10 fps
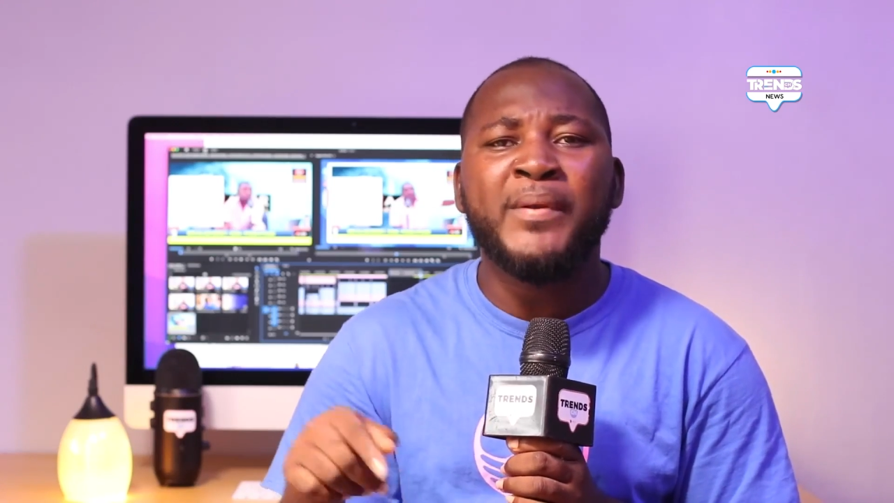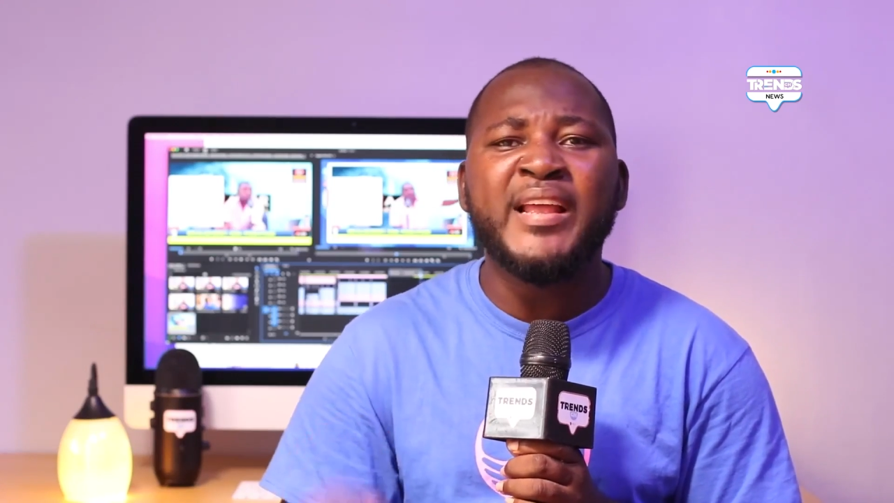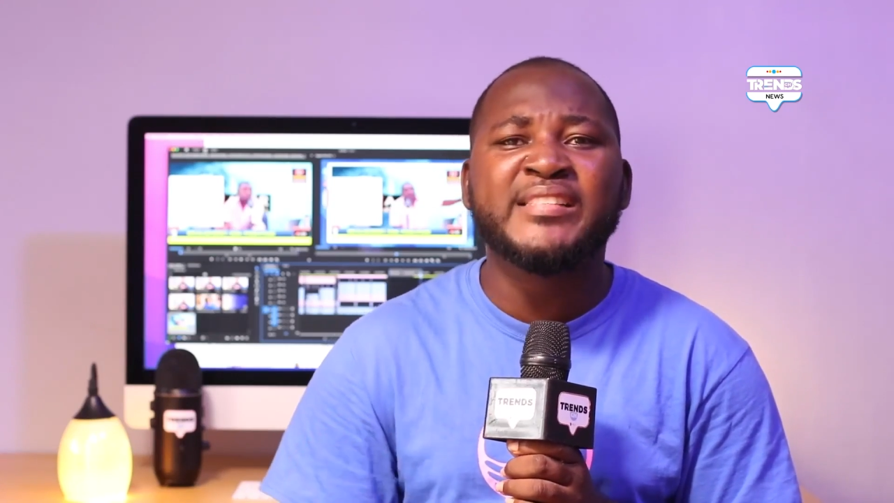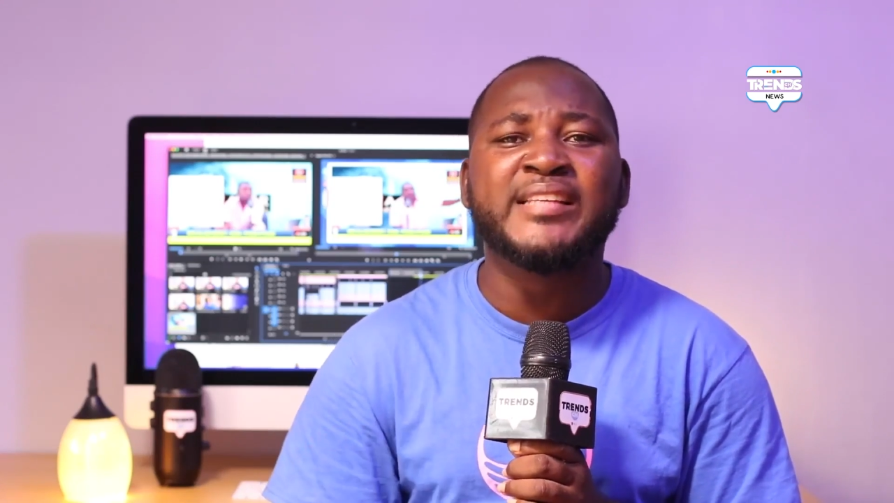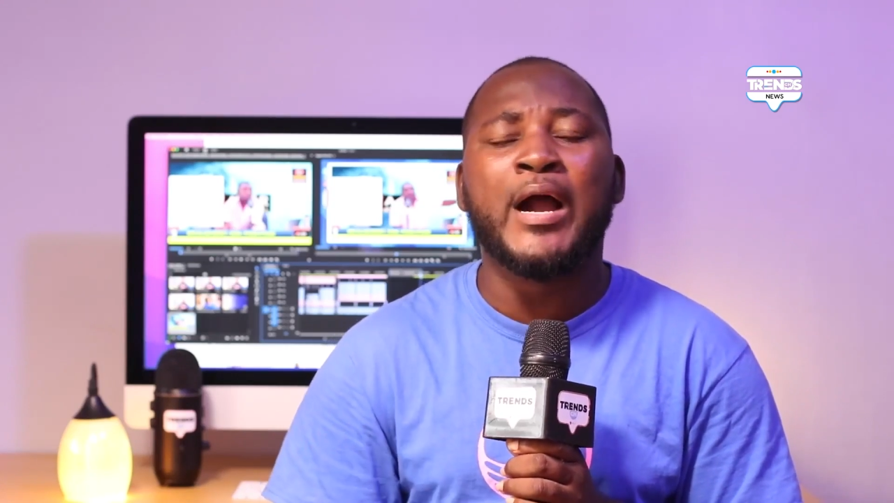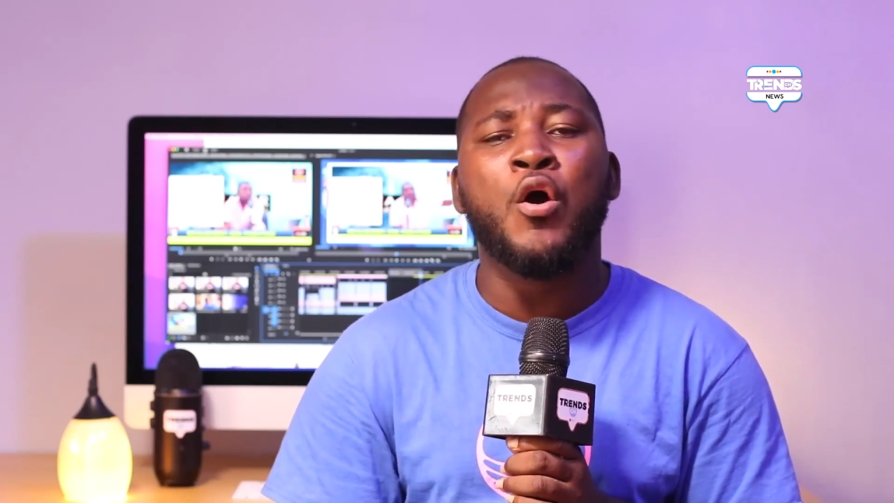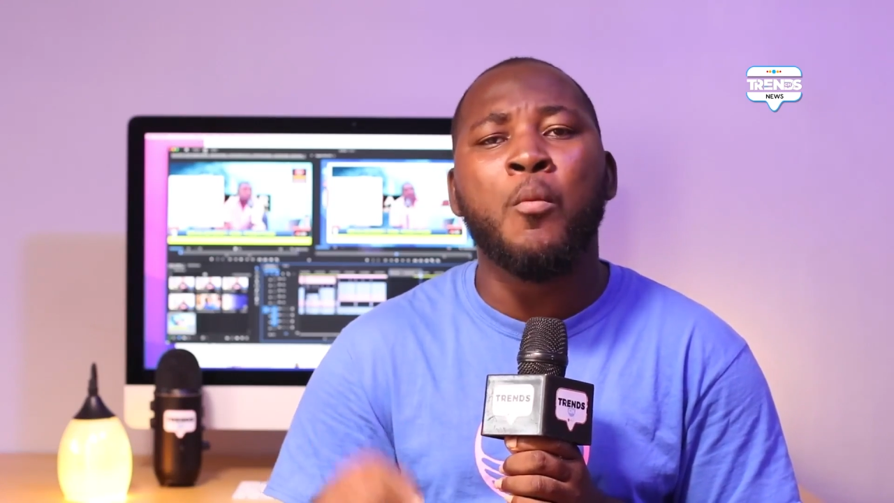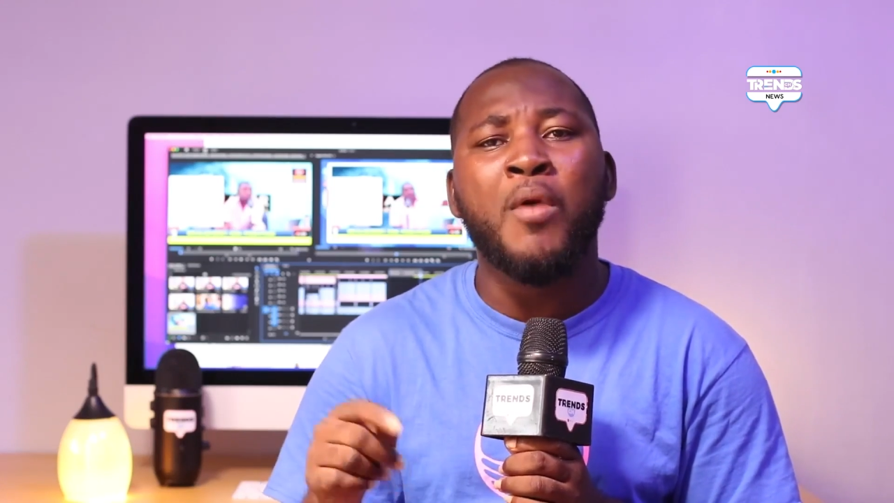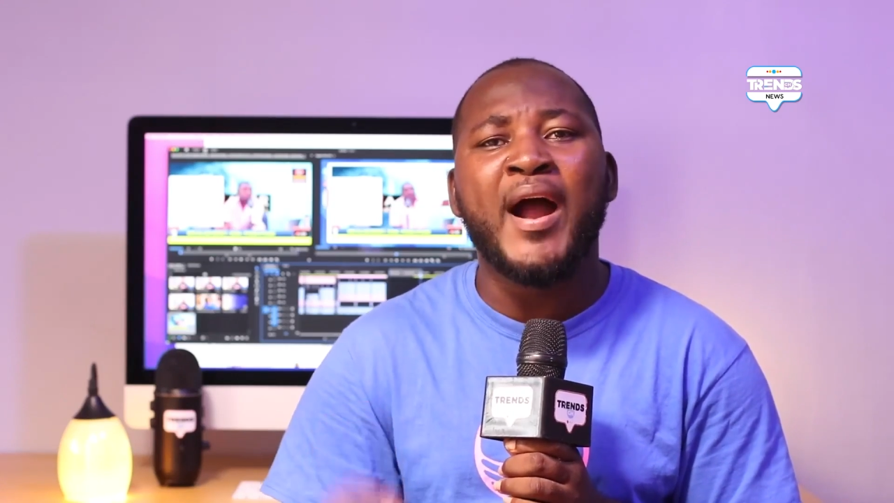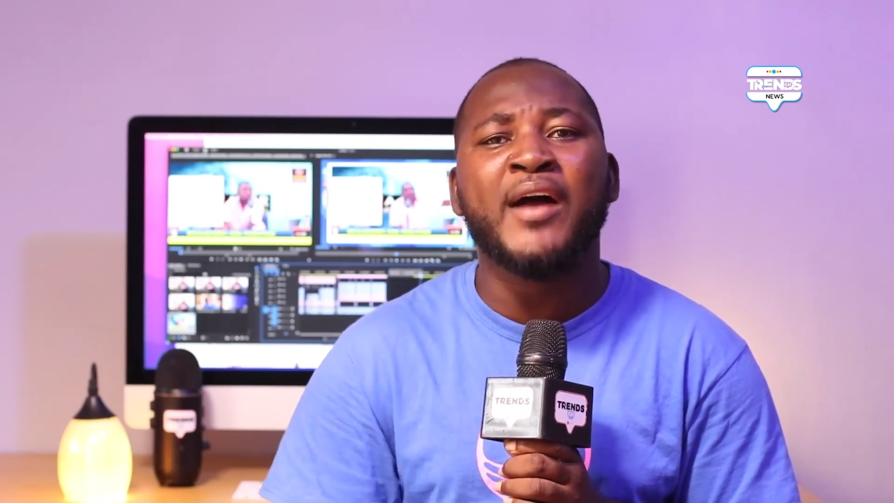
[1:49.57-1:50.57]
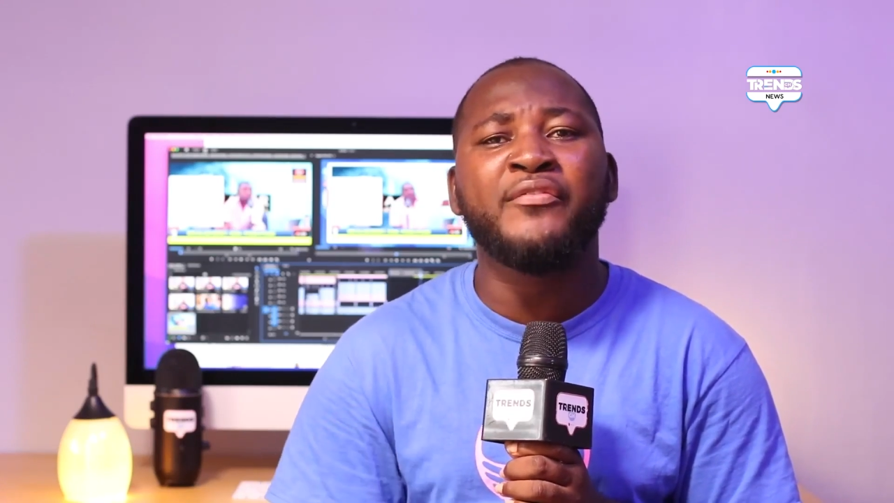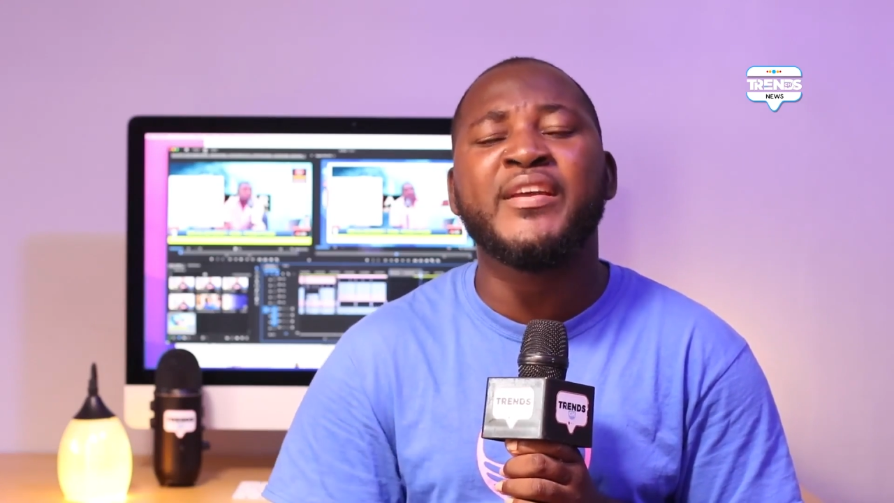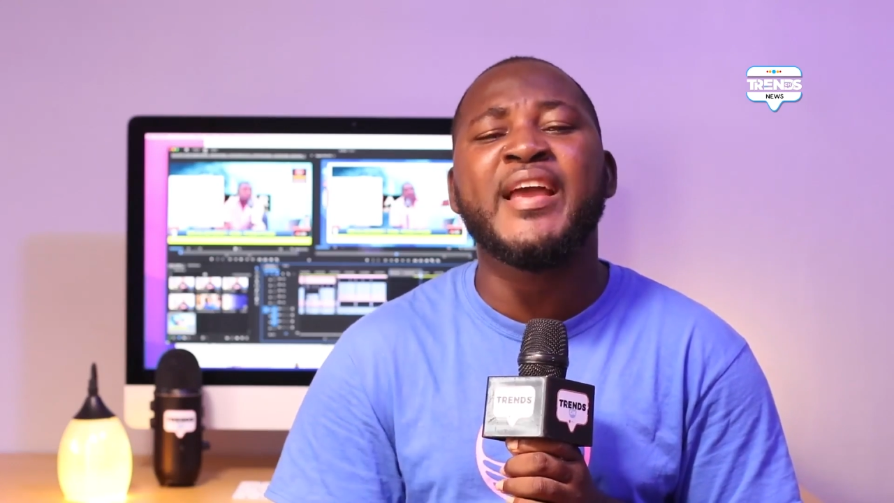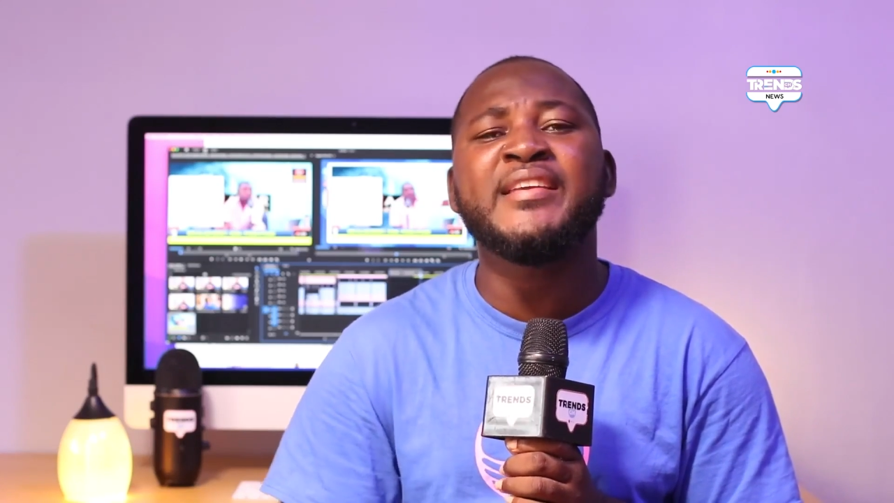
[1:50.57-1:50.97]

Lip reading: place omo have